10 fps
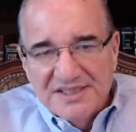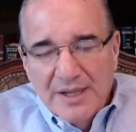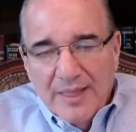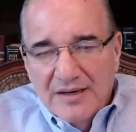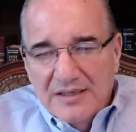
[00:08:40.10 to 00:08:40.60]

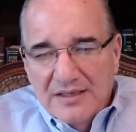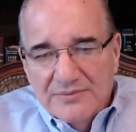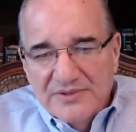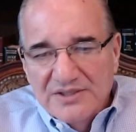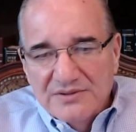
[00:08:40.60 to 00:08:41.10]

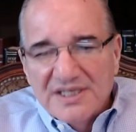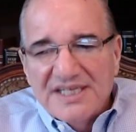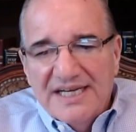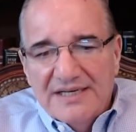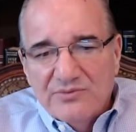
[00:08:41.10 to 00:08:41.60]
when you look
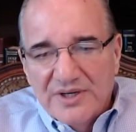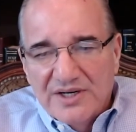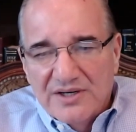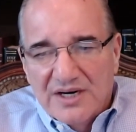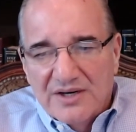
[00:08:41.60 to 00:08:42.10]
at
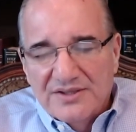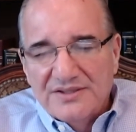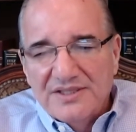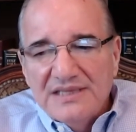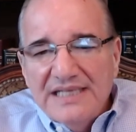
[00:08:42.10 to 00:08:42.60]
where are the
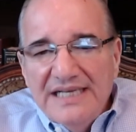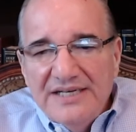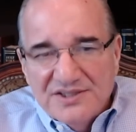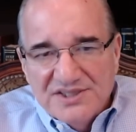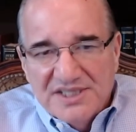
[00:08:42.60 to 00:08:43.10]

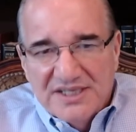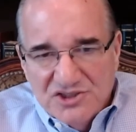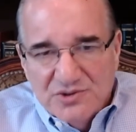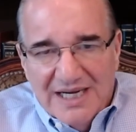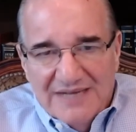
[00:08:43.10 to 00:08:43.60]
leaders that are
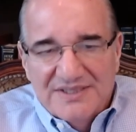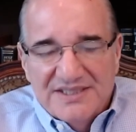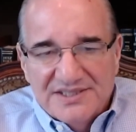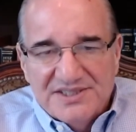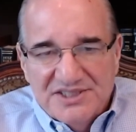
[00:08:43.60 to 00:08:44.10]
driving
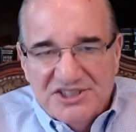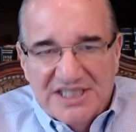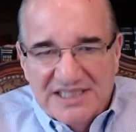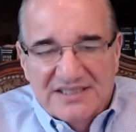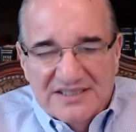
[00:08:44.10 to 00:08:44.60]
this
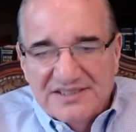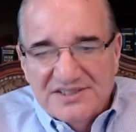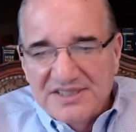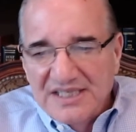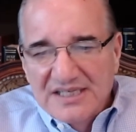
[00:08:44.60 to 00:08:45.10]
agenda,
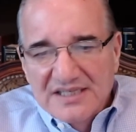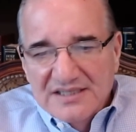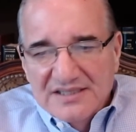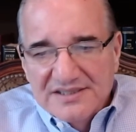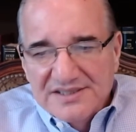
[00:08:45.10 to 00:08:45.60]
this
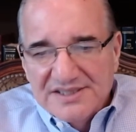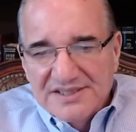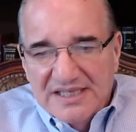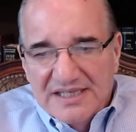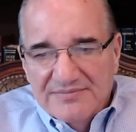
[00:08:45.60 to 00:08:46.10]

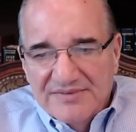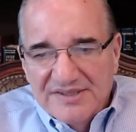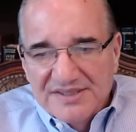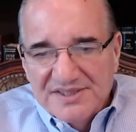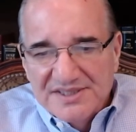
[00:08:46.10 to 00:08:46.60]

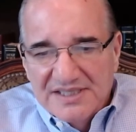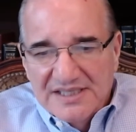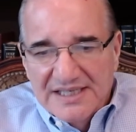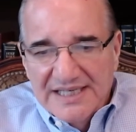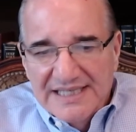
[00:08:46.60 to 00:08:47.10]

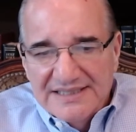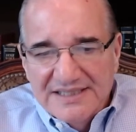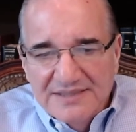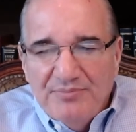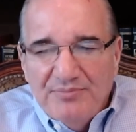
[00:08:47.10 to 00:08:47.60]

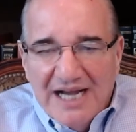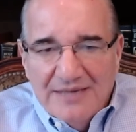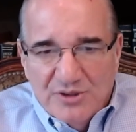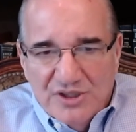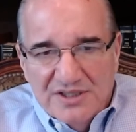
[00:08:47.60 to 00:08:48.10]

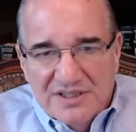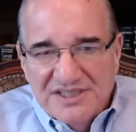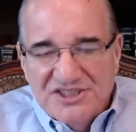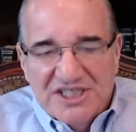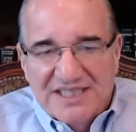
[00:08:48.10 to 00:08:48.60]
anti-Bible
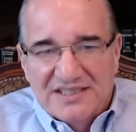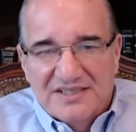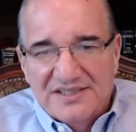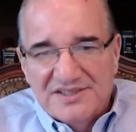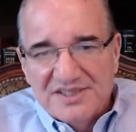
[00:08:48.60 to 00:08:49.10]
agenda,
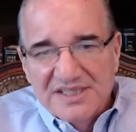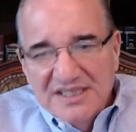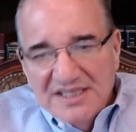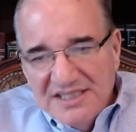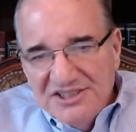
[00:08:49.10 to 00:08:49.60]
this
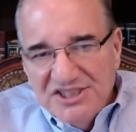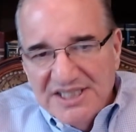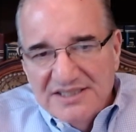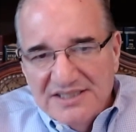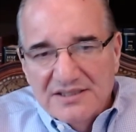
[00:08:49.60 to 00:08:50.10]

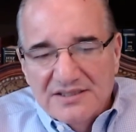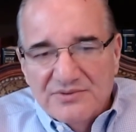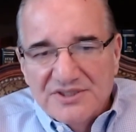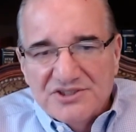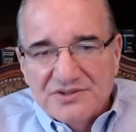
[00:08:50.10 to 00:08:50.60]
agenda
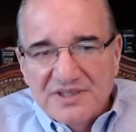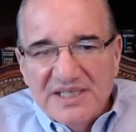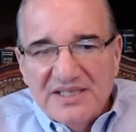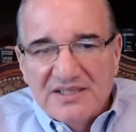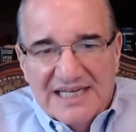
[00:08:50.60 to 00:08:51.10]
which
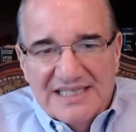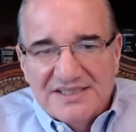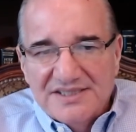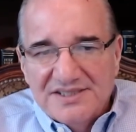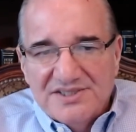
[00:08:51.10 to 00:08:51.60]

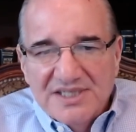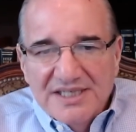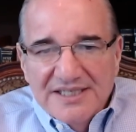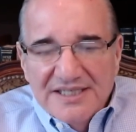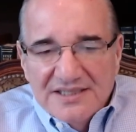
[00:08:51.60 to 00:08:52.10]
legalizes
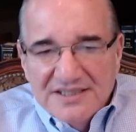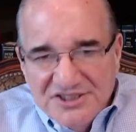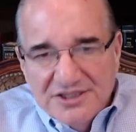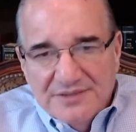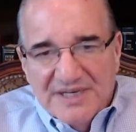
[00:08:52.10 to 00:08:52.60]
and
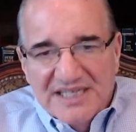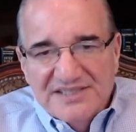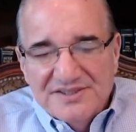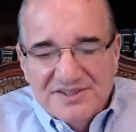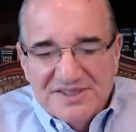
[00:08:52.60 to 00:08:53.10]

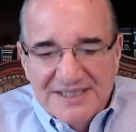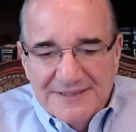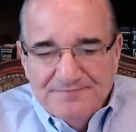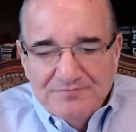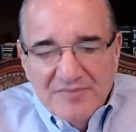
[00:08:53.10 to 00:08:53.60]
legitimizes
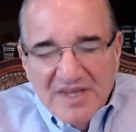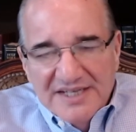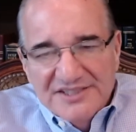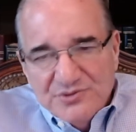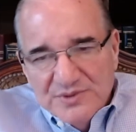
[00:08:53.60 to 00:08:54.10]
sin,
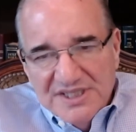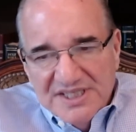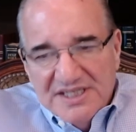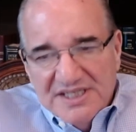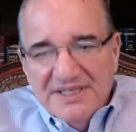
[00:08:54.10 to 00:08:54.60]
it's really
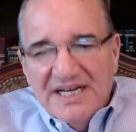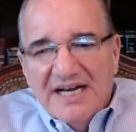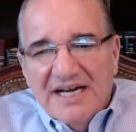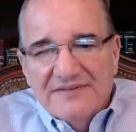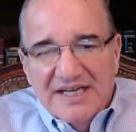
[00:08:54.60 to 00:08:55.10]
coming
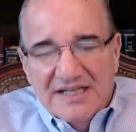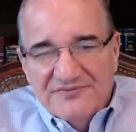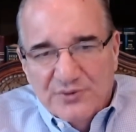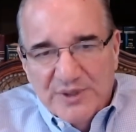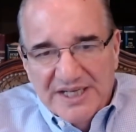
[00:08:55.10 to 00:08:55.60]
out of
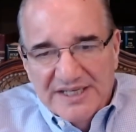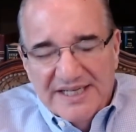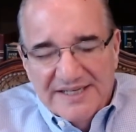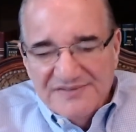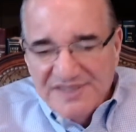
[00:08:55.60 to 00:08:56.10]
California and
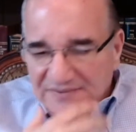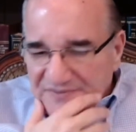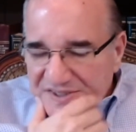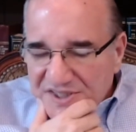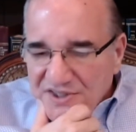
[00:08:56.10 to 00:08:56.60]
out of San
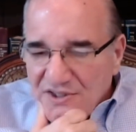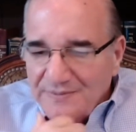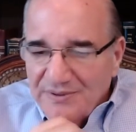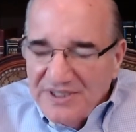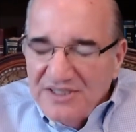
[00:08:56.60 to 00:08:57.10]
Francisco.
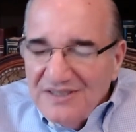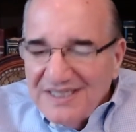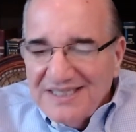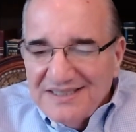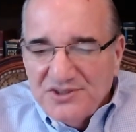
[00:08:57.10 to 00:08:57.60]
But when you
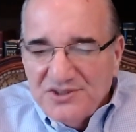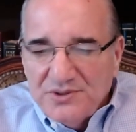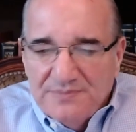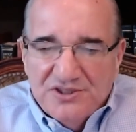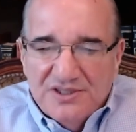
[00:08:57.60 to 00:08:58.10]
look at the
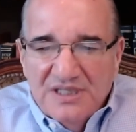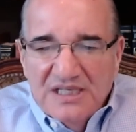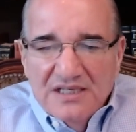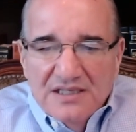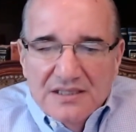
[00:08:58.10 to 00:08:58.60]
scripture
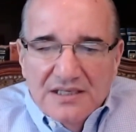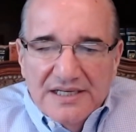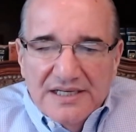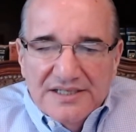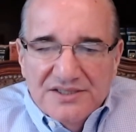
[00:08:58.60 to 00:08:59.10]

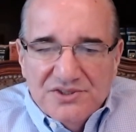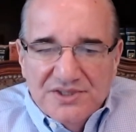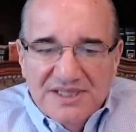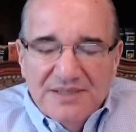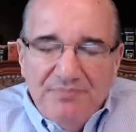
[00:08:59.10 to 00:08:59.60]

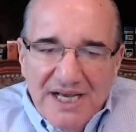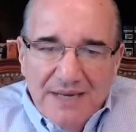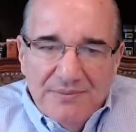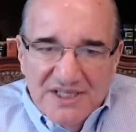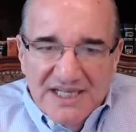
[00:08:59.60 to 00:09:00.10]
concerning the
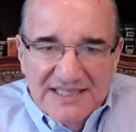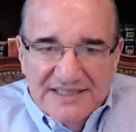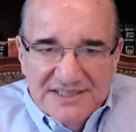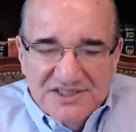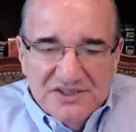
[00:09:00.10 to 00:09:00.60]
Babylon
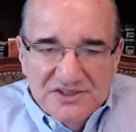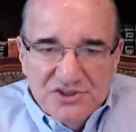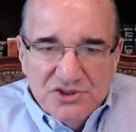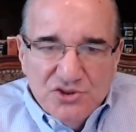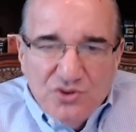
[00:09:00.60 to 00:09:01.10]
that's
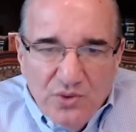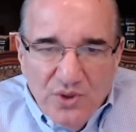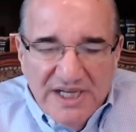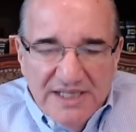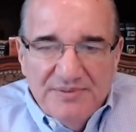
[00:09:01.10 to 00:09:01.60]

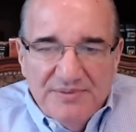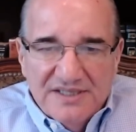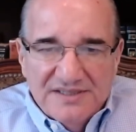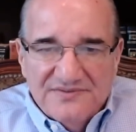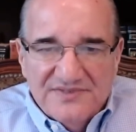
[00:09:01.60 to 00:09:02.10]
destroyed
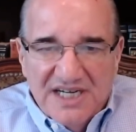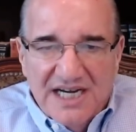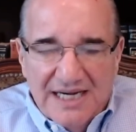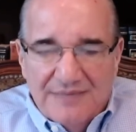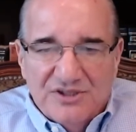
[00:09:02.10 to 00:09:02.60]
because of
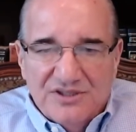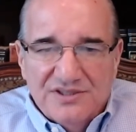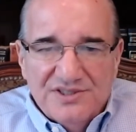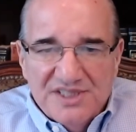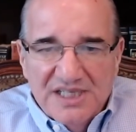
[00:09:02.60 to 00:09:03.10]

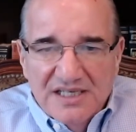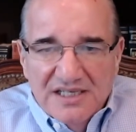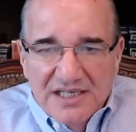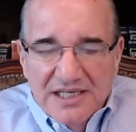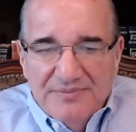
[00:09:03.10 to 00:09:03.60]
commerce
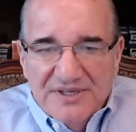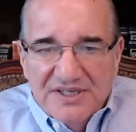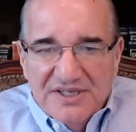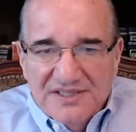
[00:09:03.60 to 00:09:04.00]
and because it